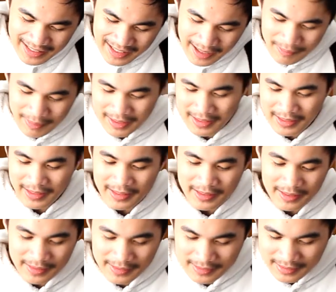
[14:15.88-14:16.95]
I mean,
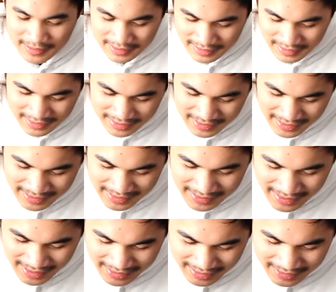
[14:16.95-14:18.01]
it's
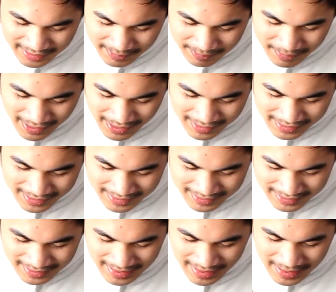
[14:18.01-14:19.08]
not the best,
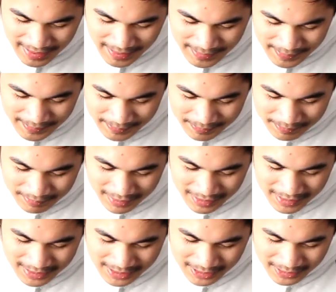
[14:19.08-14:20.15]
but
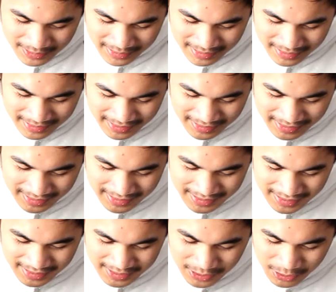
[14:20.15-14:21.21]
it certainly
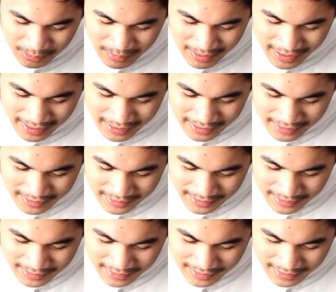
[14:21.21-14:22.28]
isn't too bad,
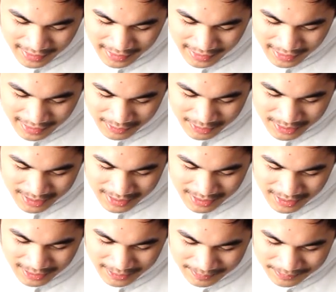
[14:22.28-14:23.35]
I would
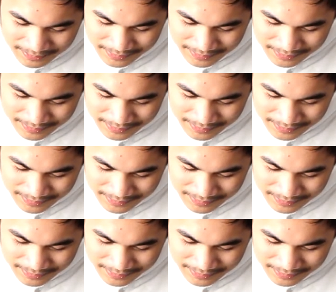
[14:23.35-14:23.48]
say.